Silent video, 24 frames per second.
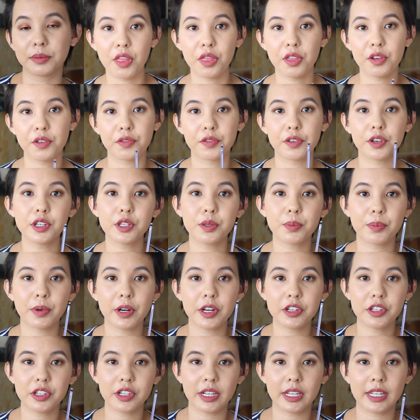The first
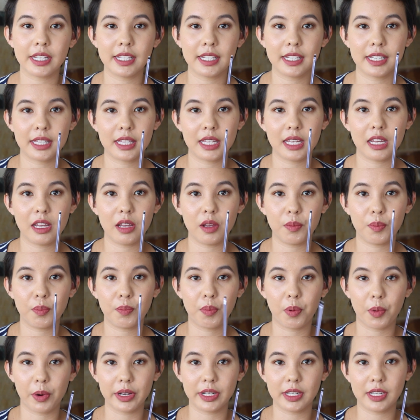brush is the
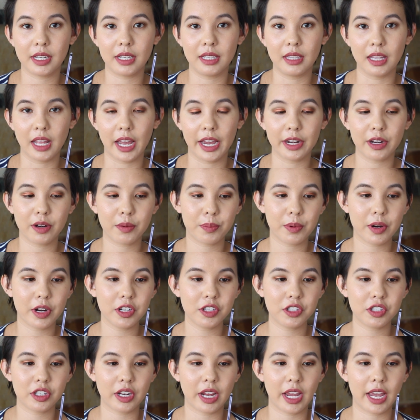pointed liner
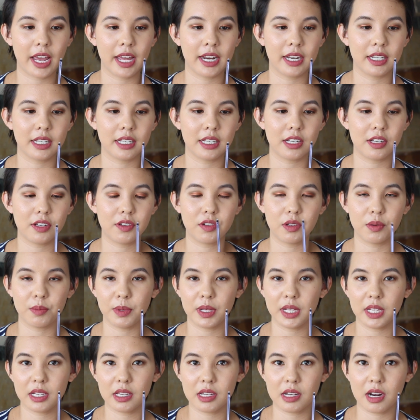brush, and to
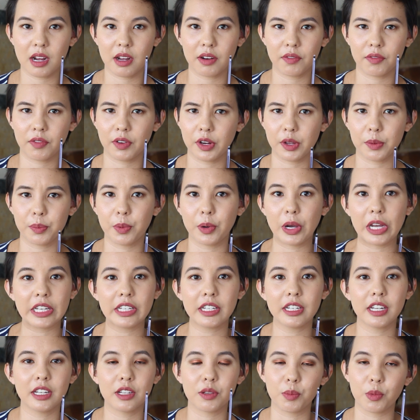me it's not very
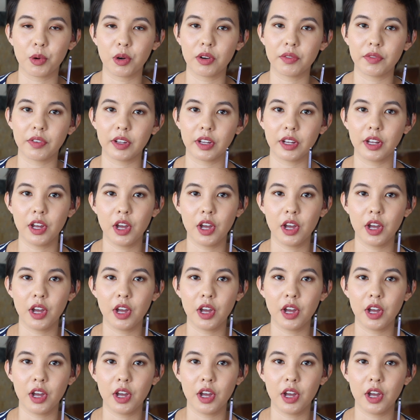pointed, it's more of a